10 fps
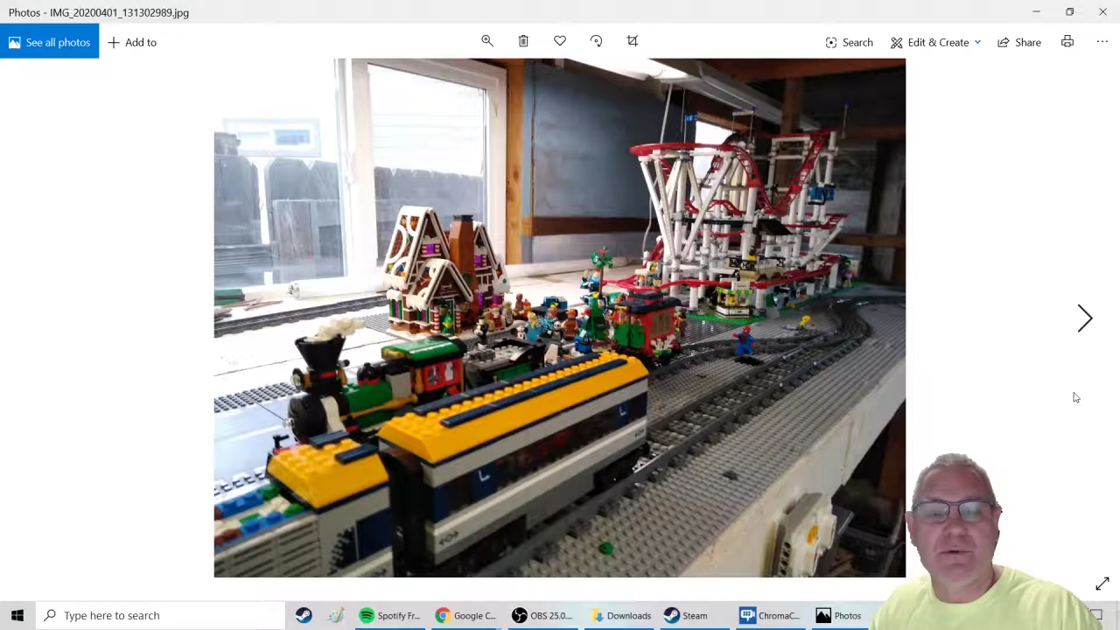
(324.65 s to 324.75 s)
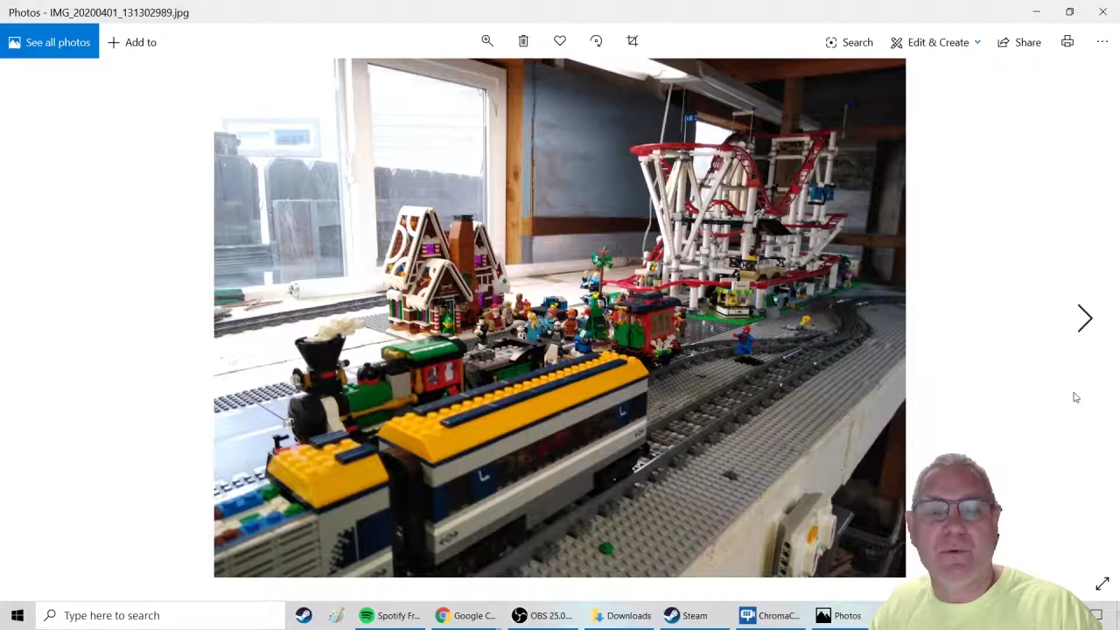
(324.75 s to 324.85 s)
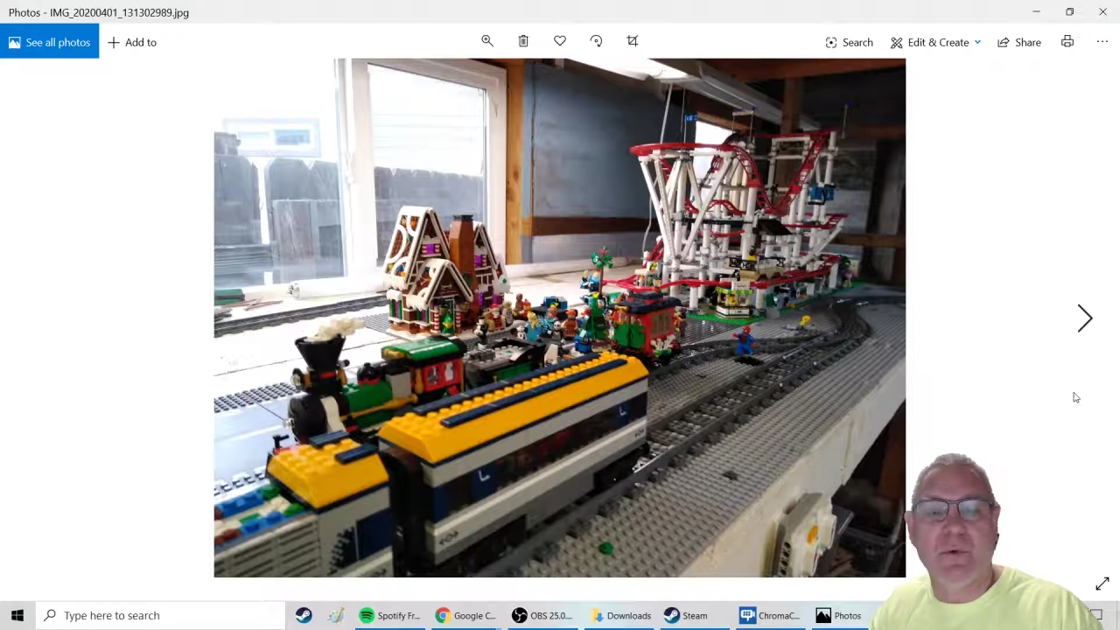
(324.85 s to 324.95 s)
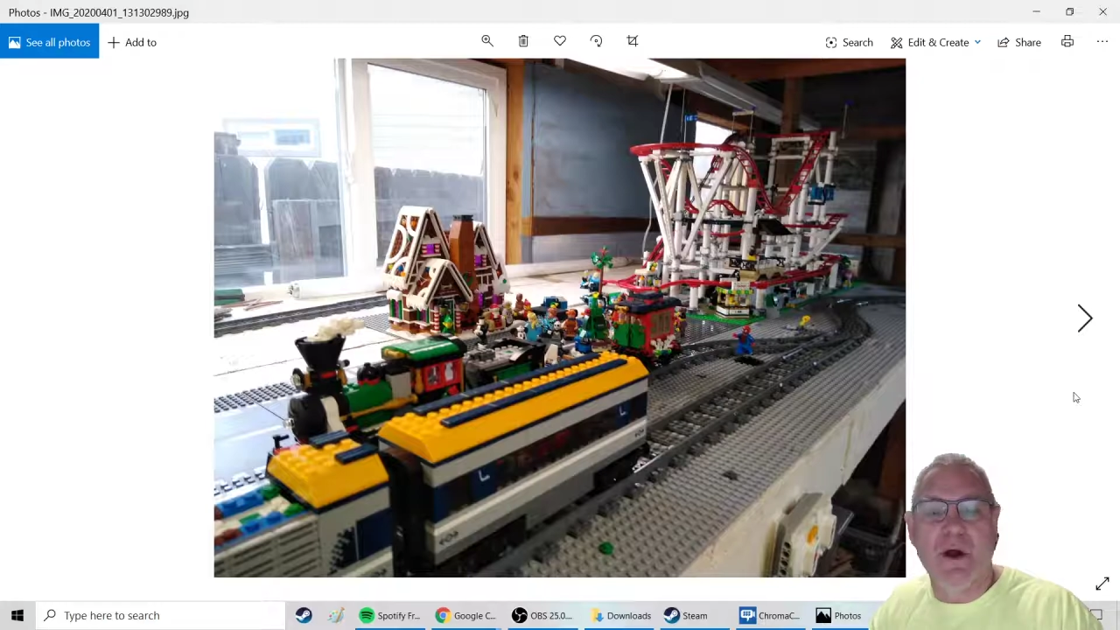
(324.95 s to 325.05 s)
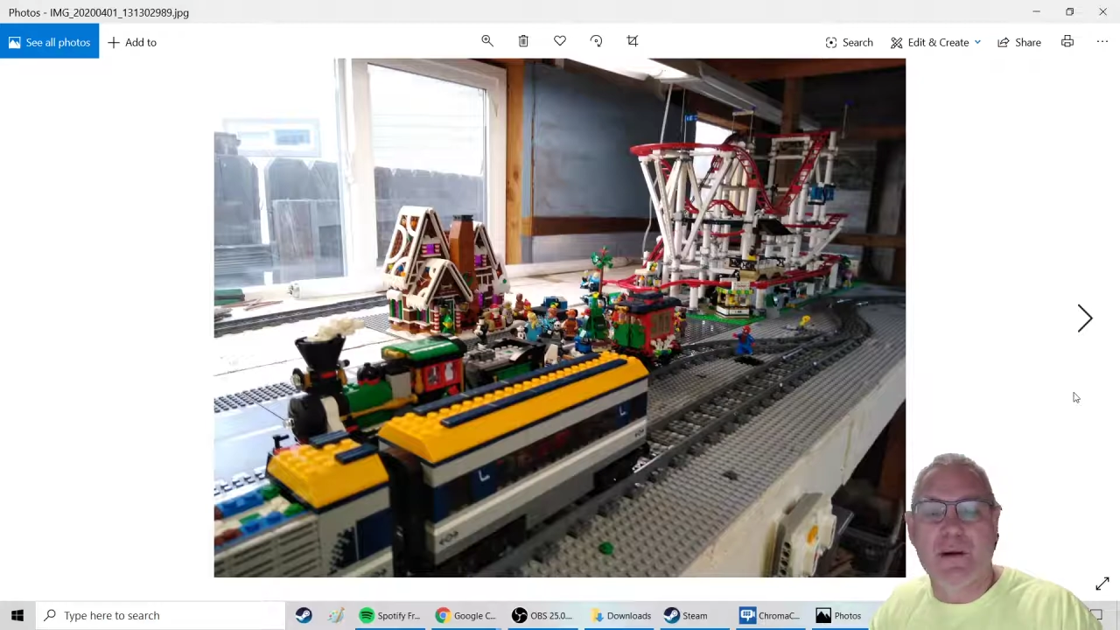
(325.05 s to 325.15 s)

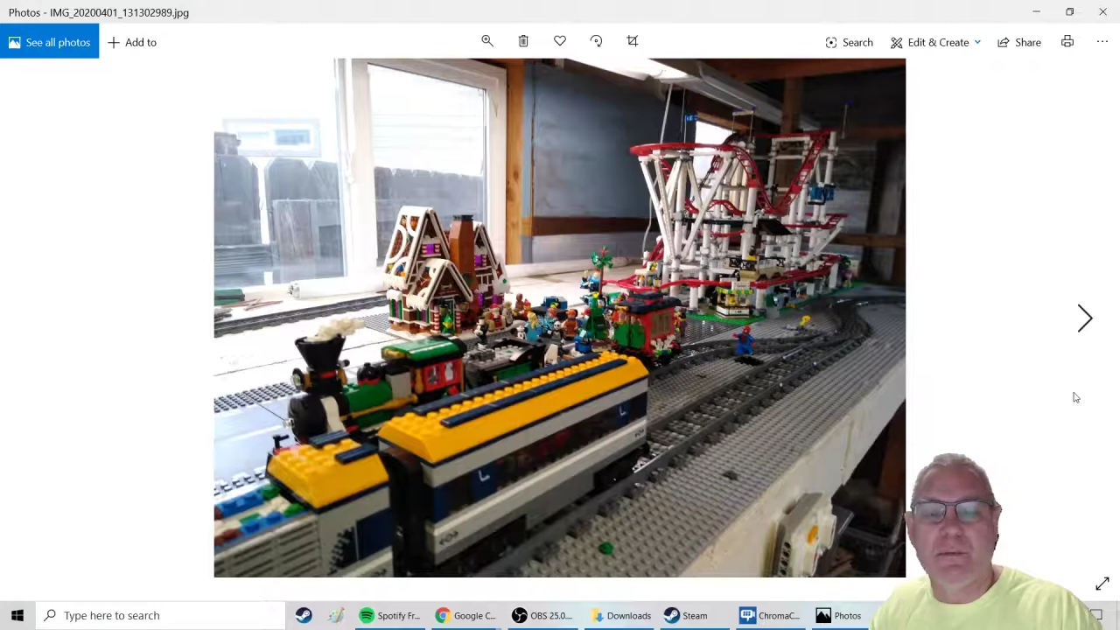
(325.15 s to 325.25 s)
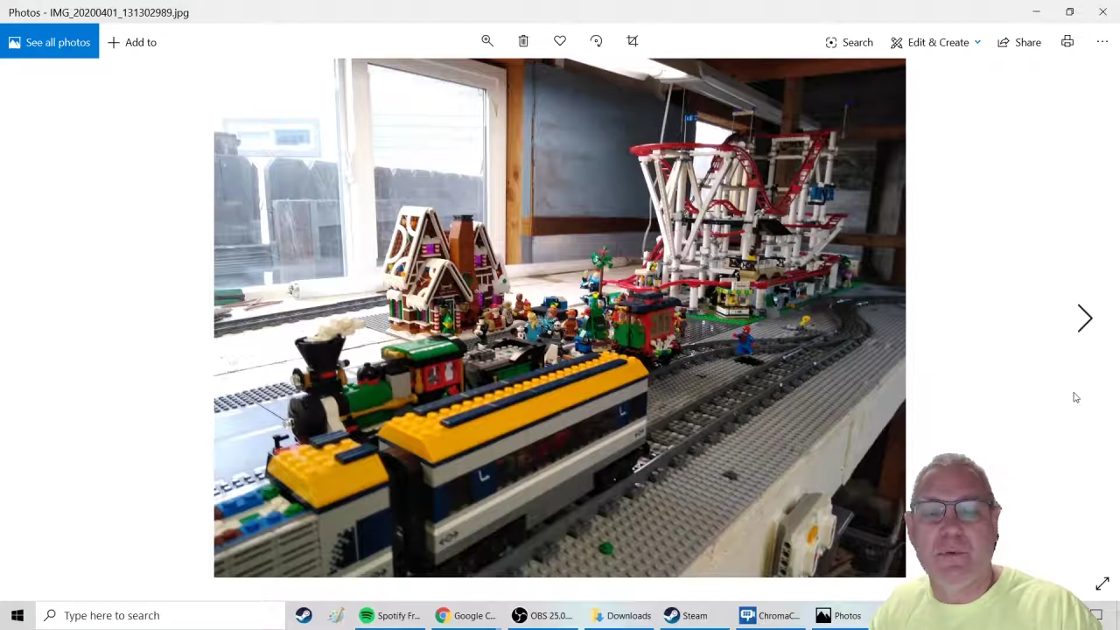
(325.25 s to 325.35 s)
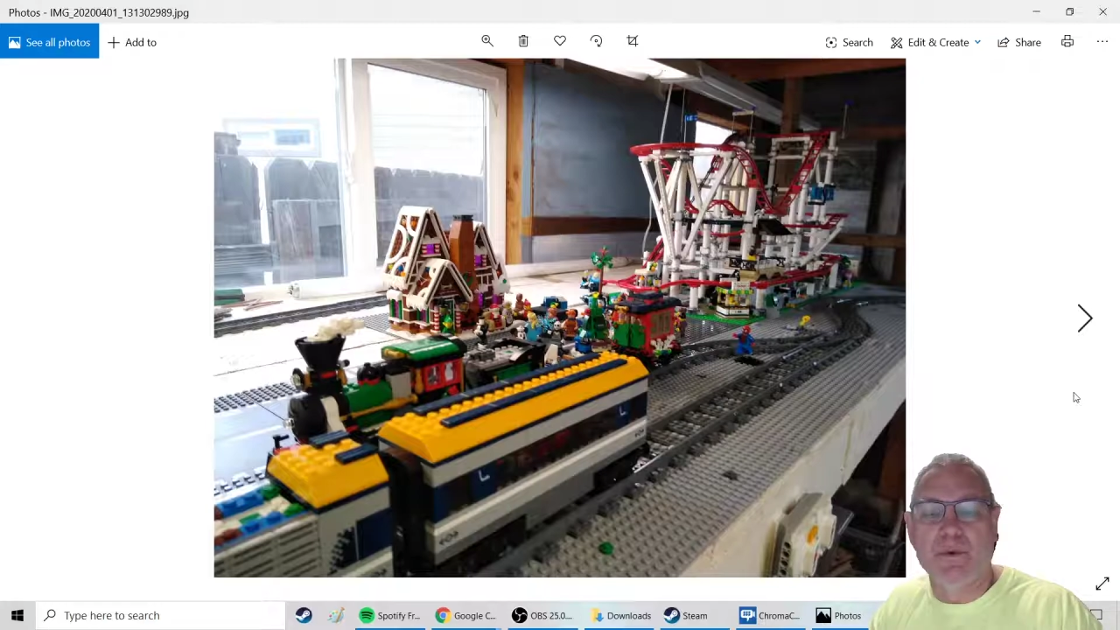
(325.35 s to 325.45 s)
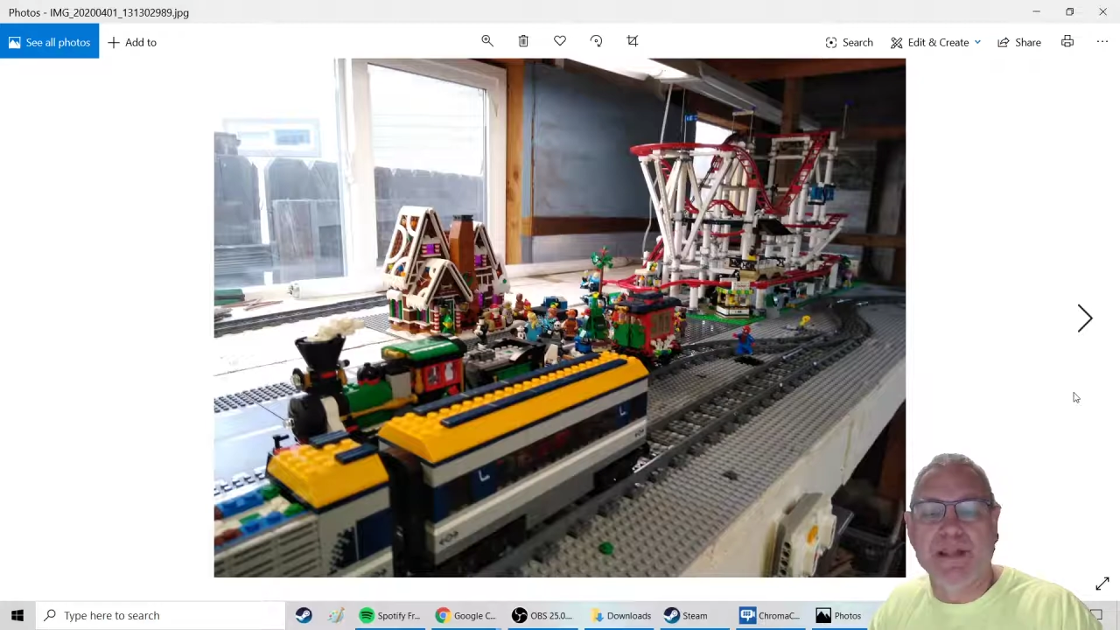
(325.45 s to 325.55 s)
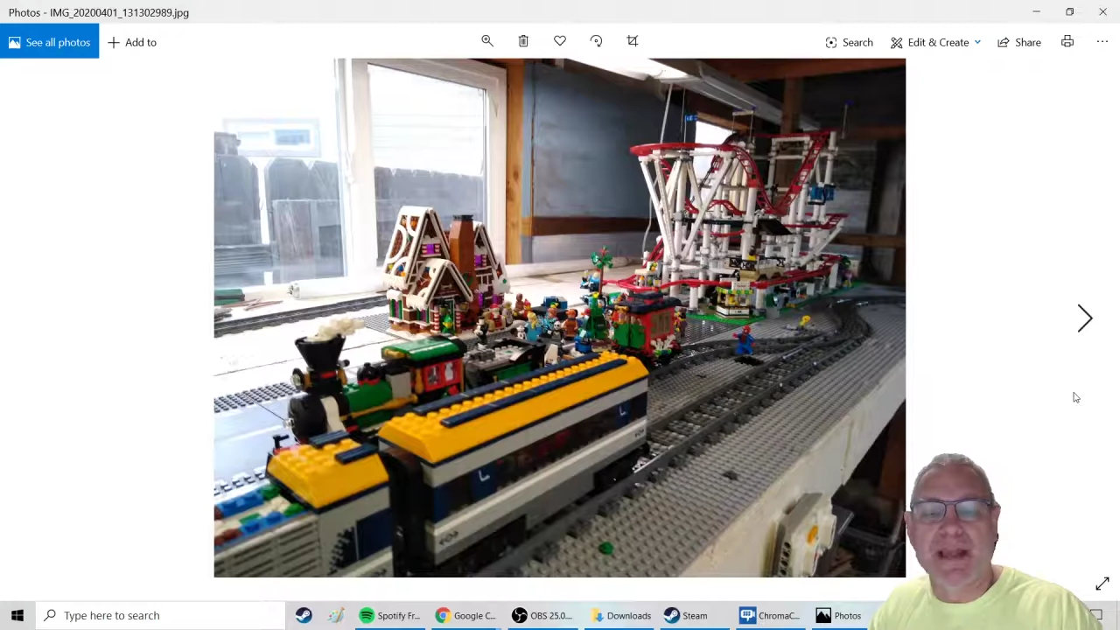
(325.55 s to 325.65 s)
would